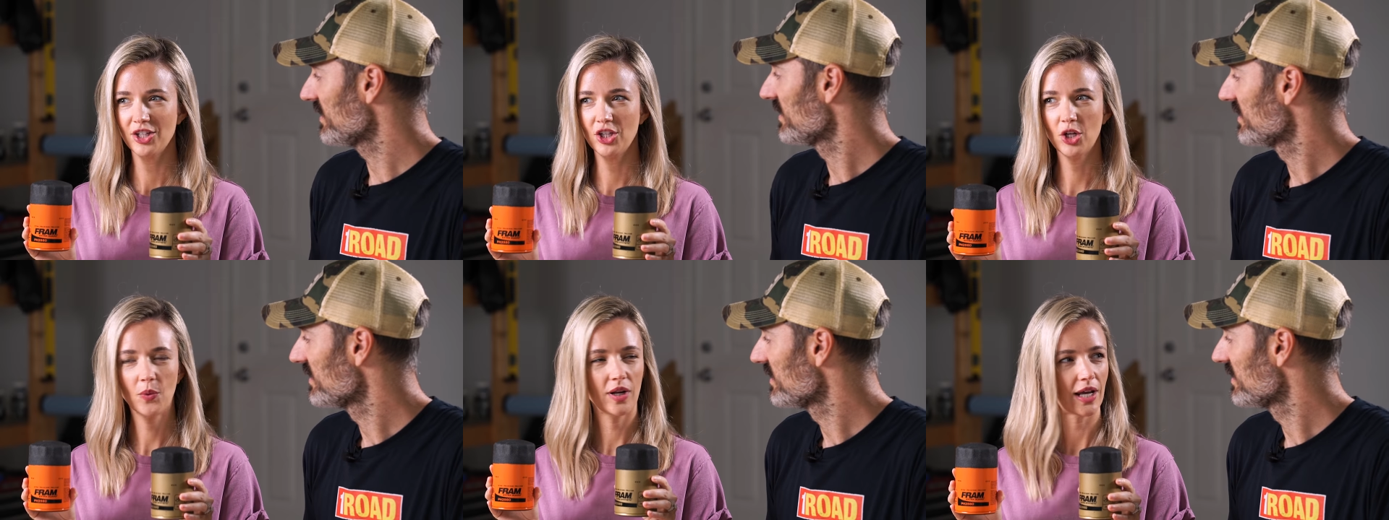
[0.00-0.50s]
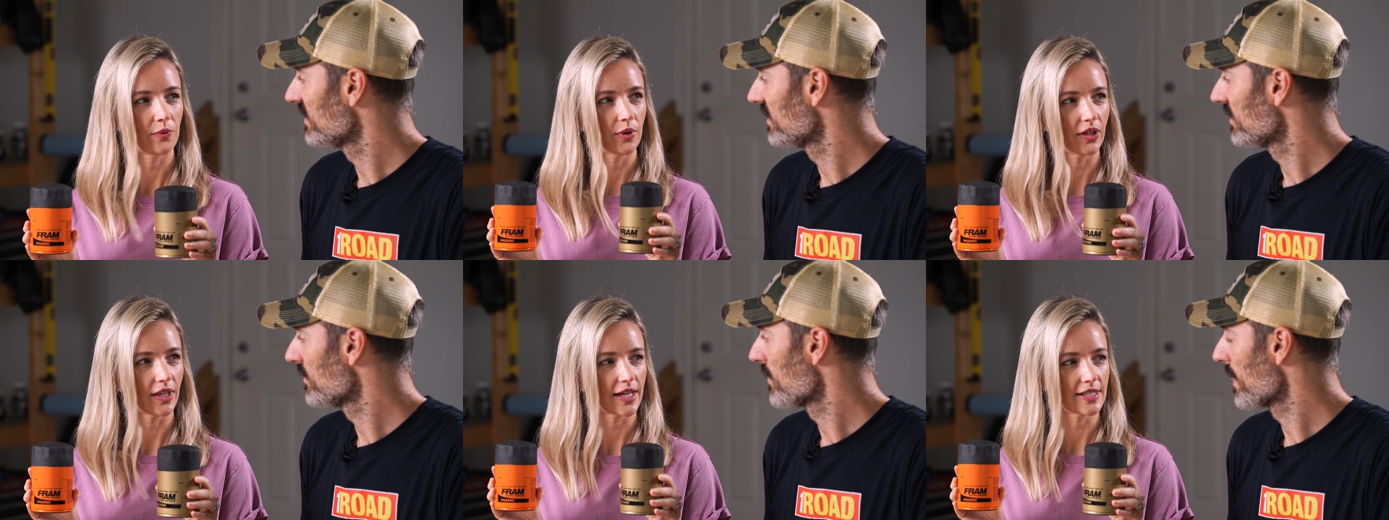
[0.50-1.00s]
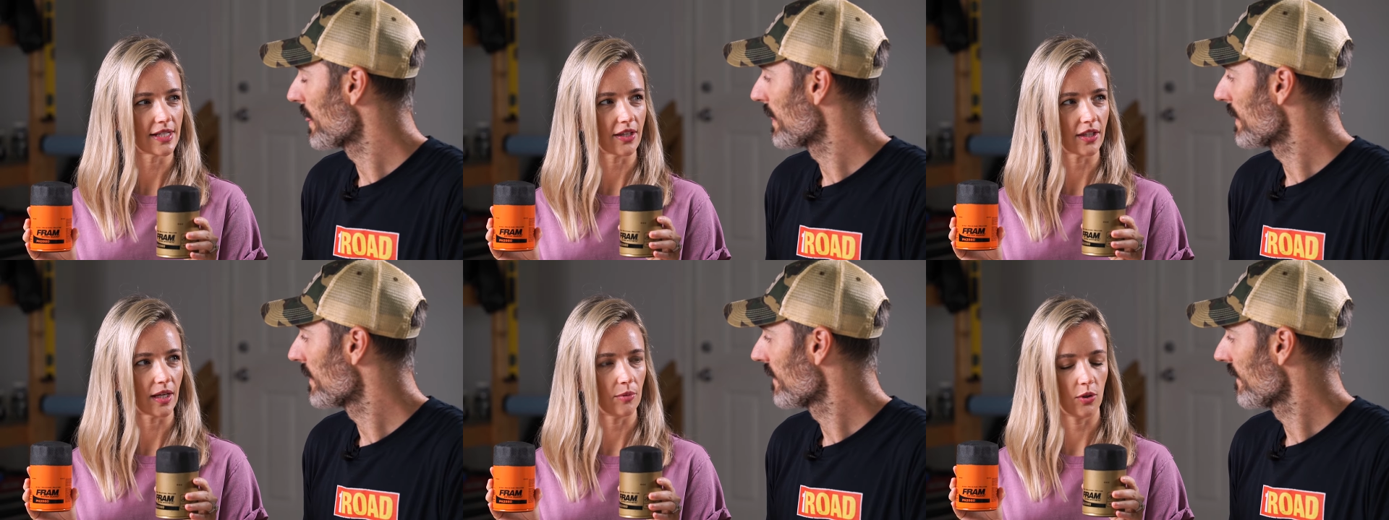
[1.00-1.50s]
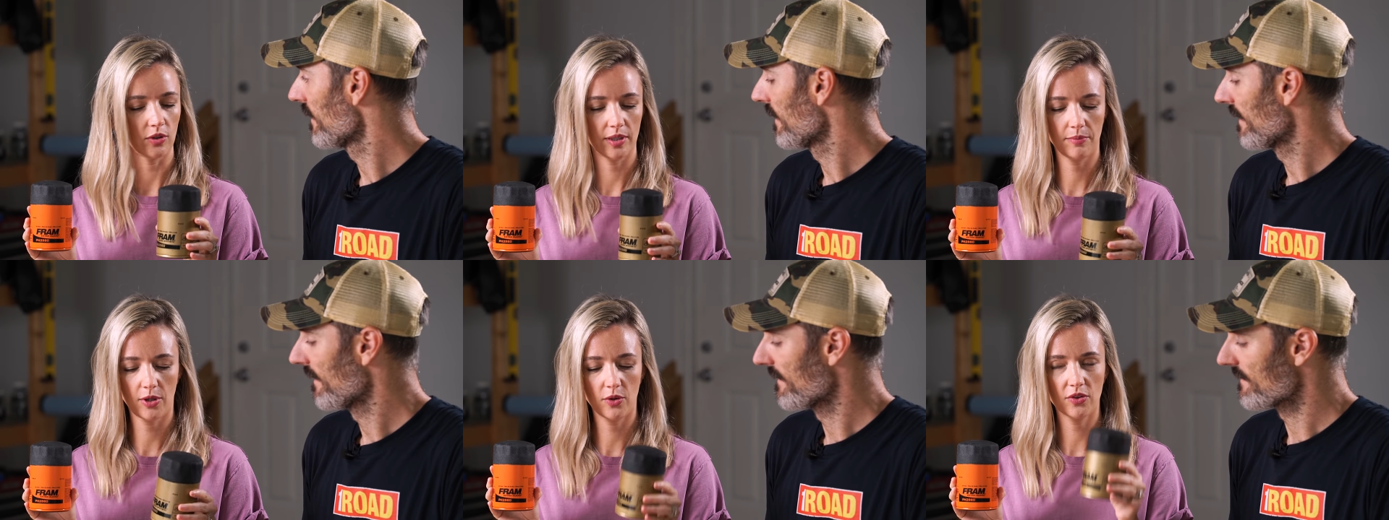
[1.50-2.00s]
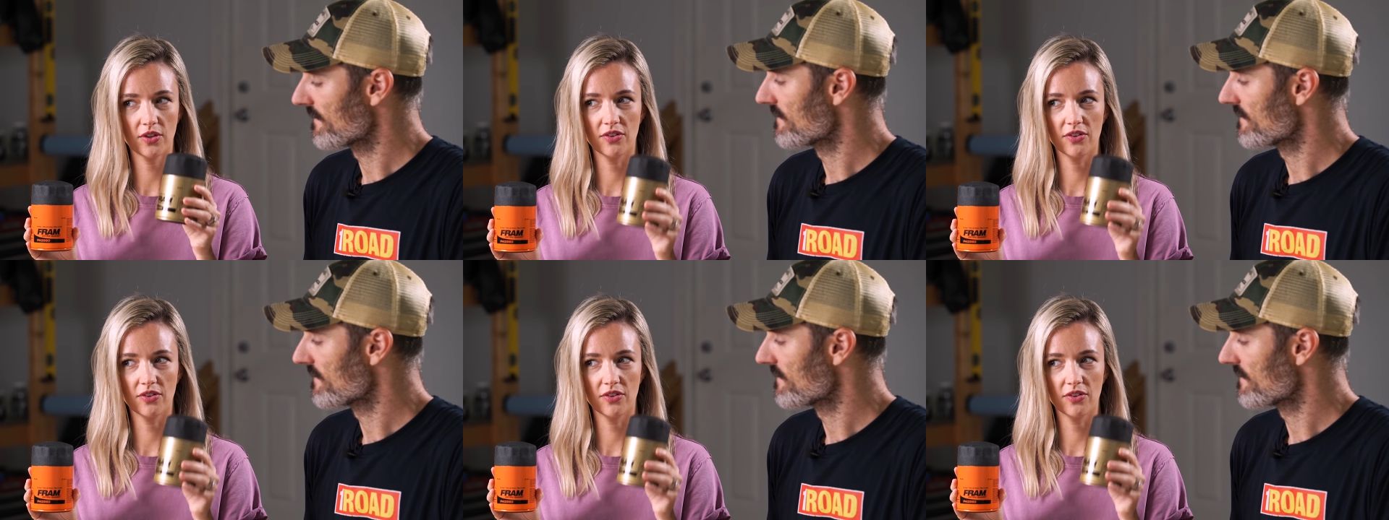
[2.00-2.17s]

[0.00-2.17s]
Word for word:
Speaker 1: You know what I realized now that I'm holding both?